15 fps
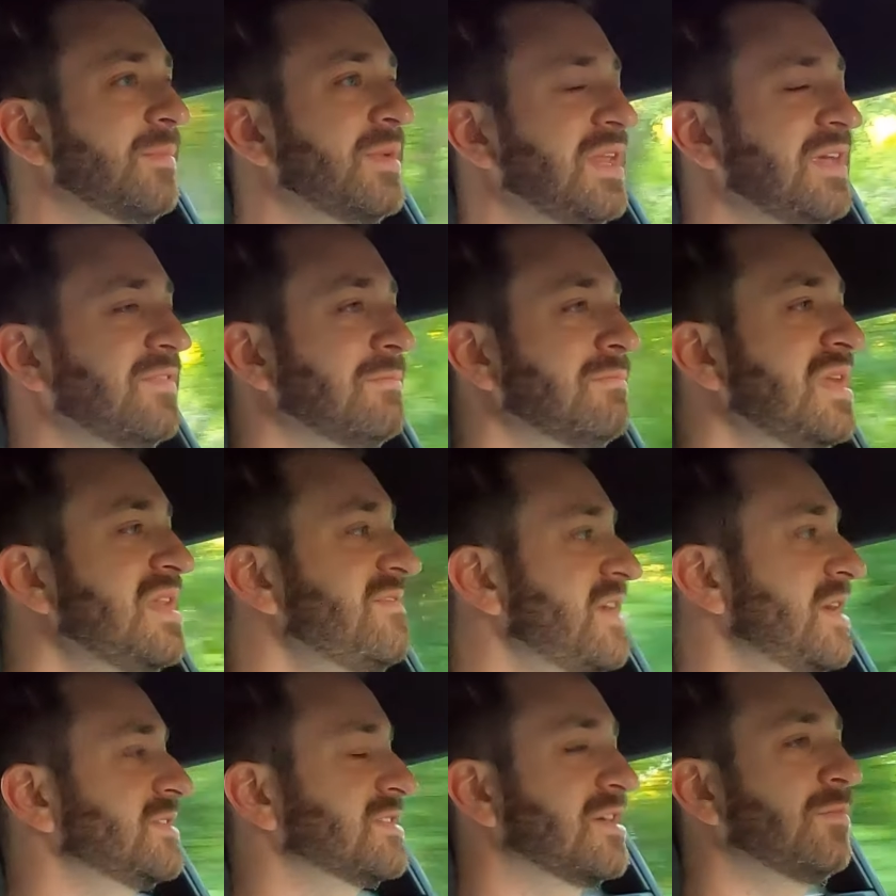I mean, even
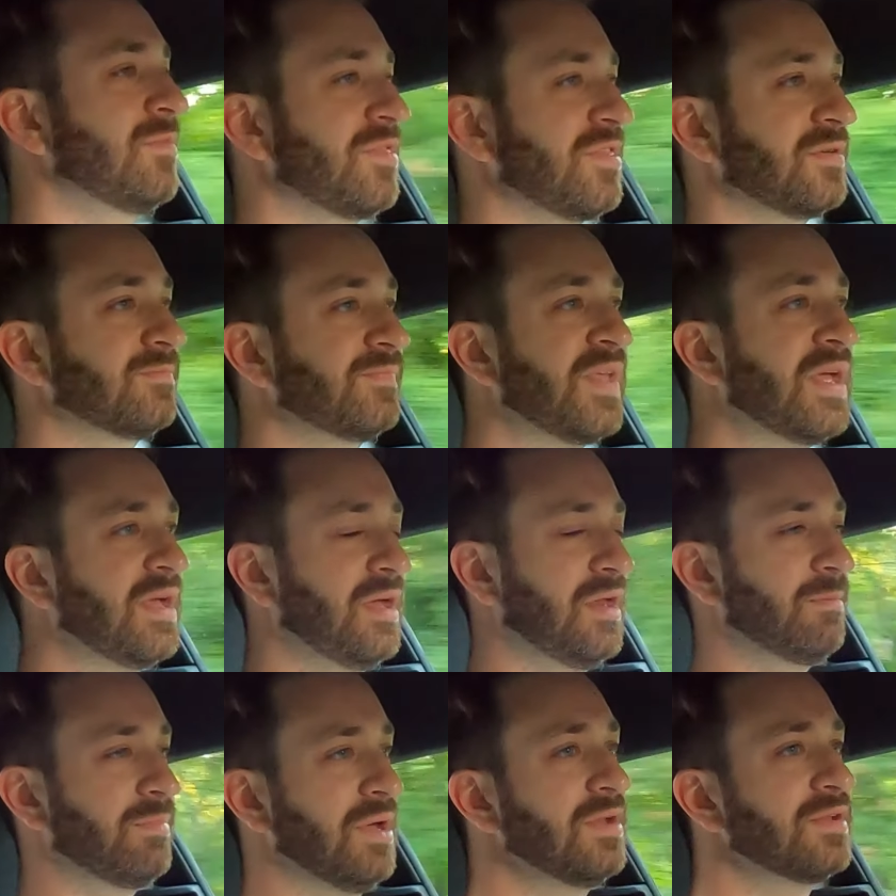minivans come with a, an
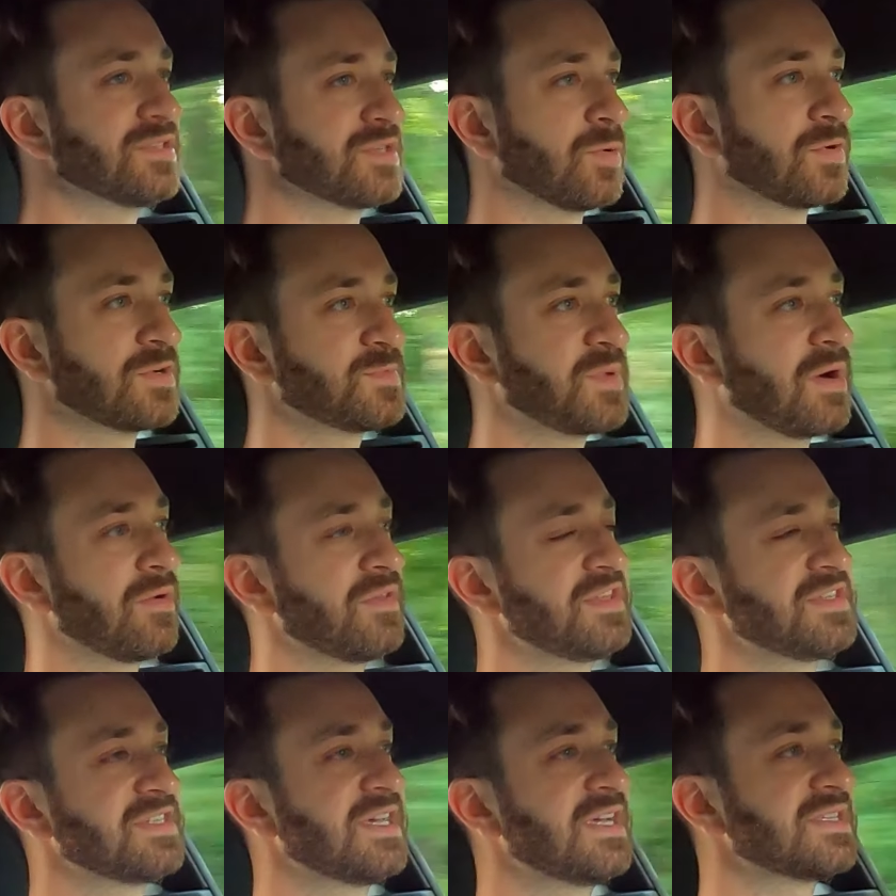abundance of horsepower
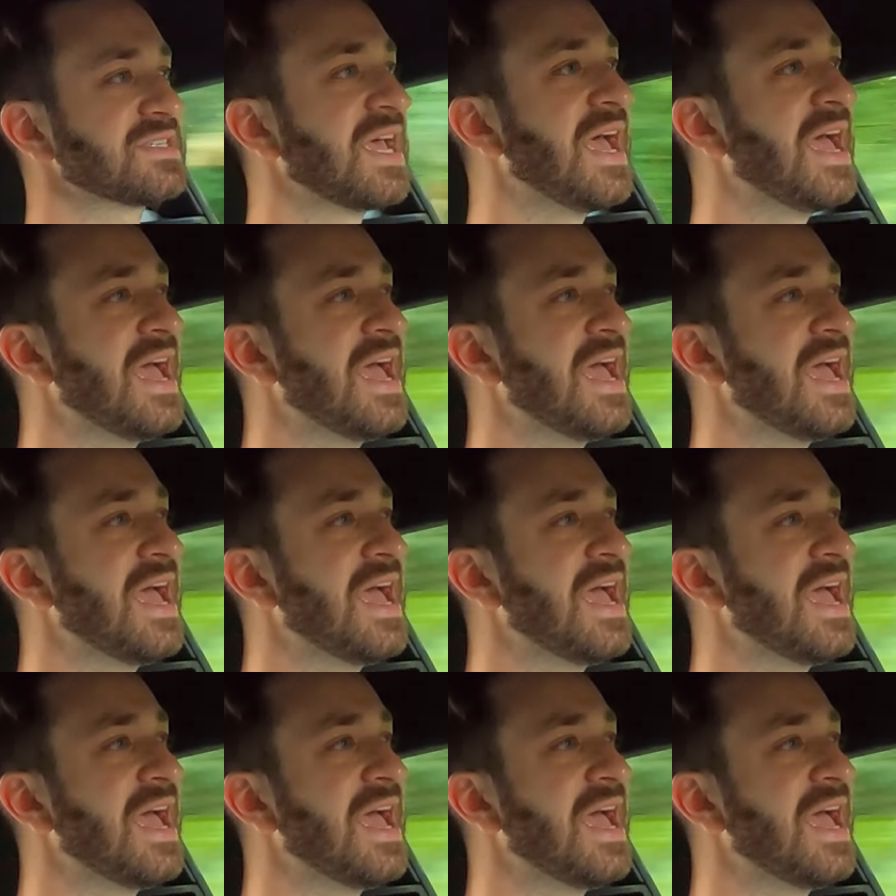these days.